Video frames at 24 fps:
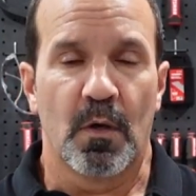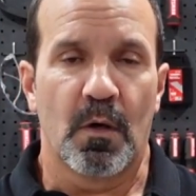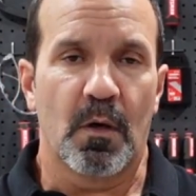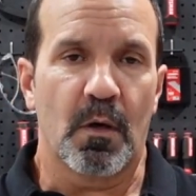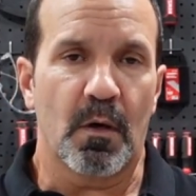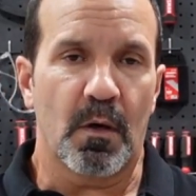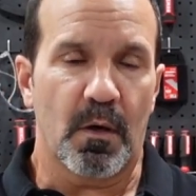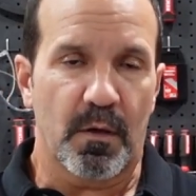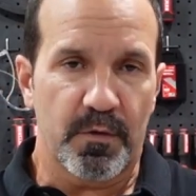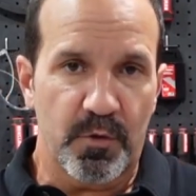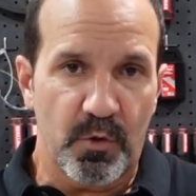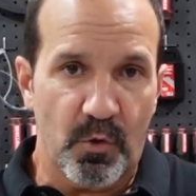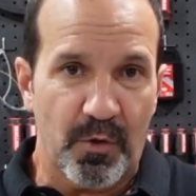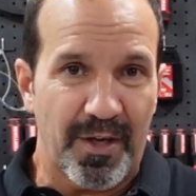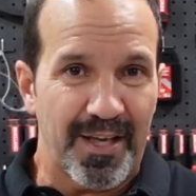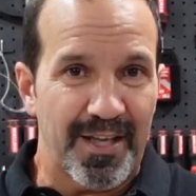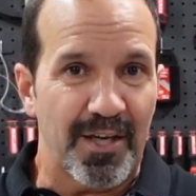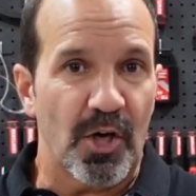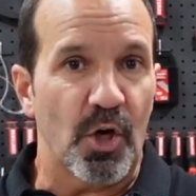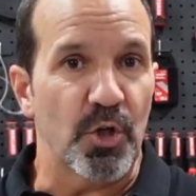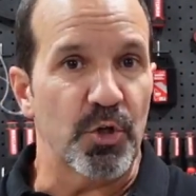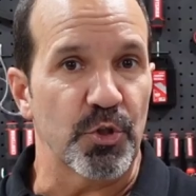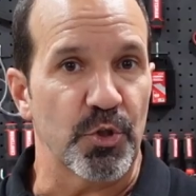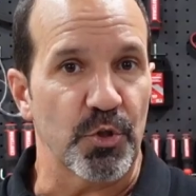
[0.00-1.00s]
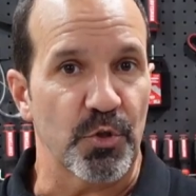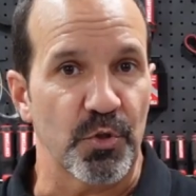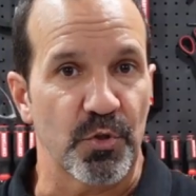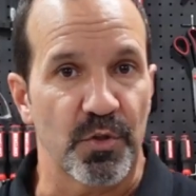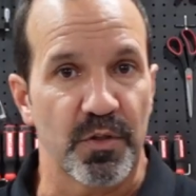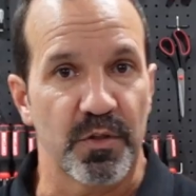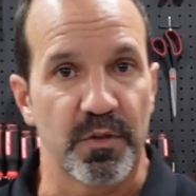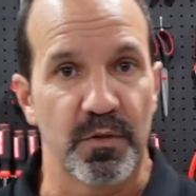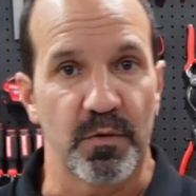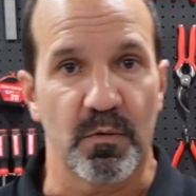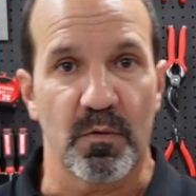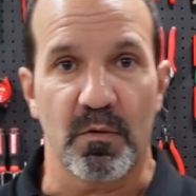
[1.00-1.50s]
you know, get under,
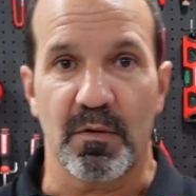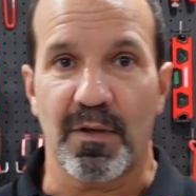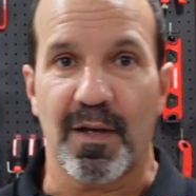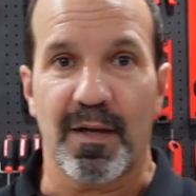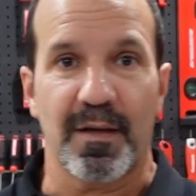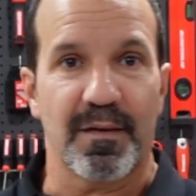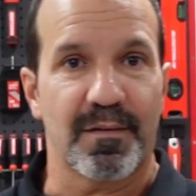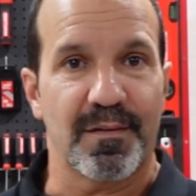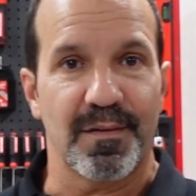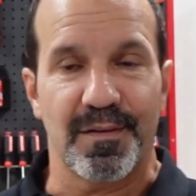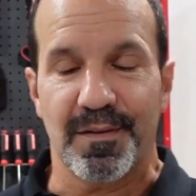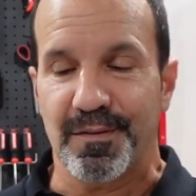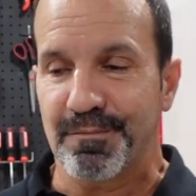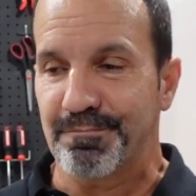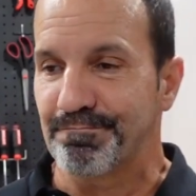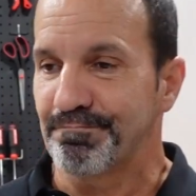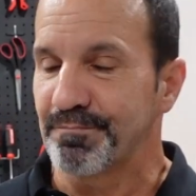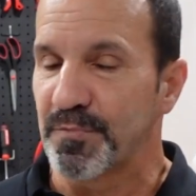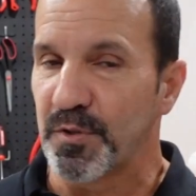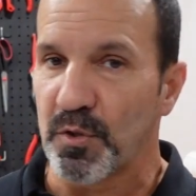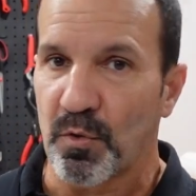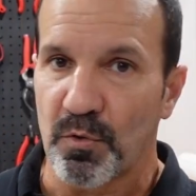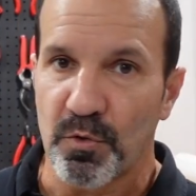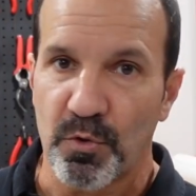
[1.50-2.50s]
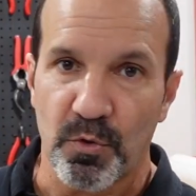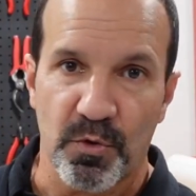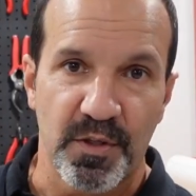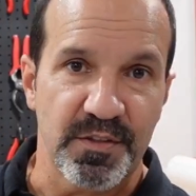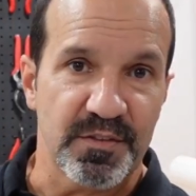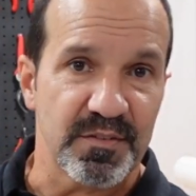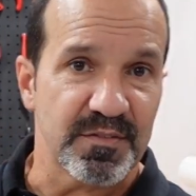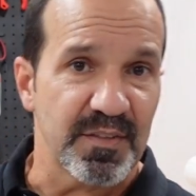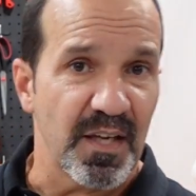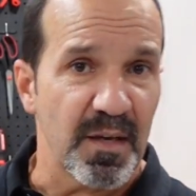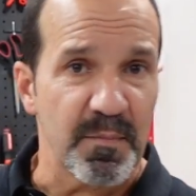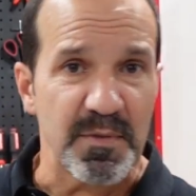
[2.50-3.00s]
you know, like, you know, your
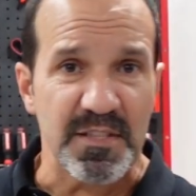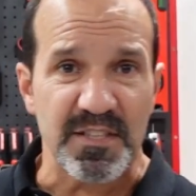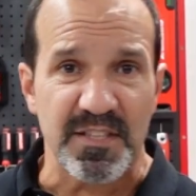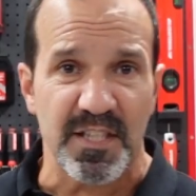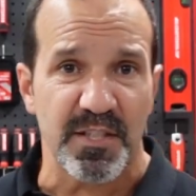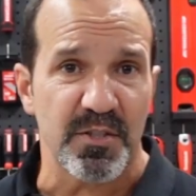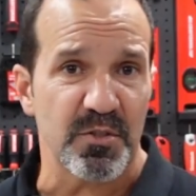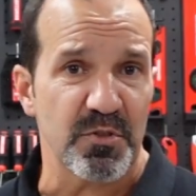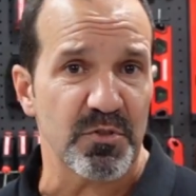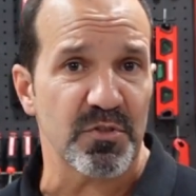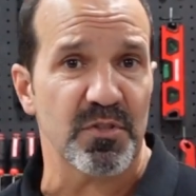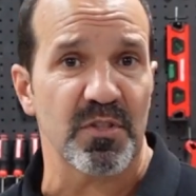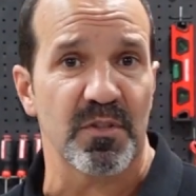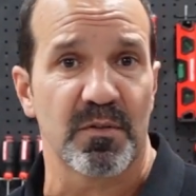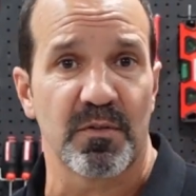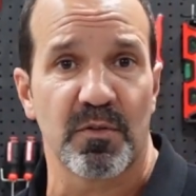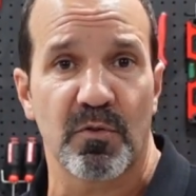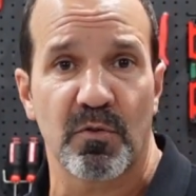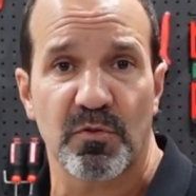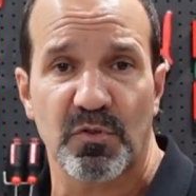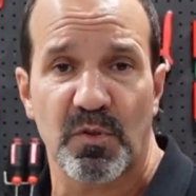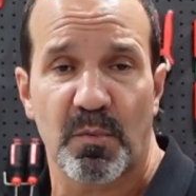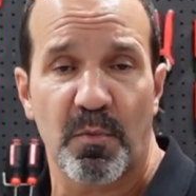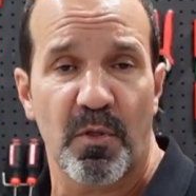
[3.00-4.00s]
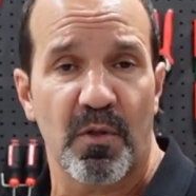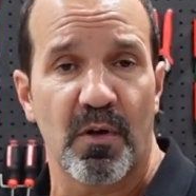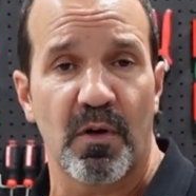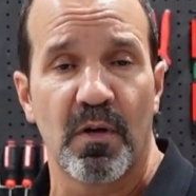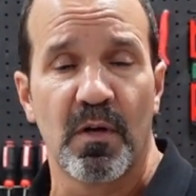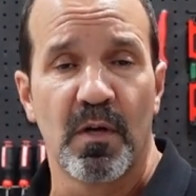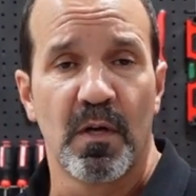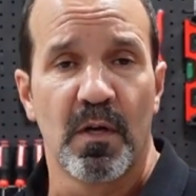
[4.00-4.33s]
entertainment centers and, you know, some of the,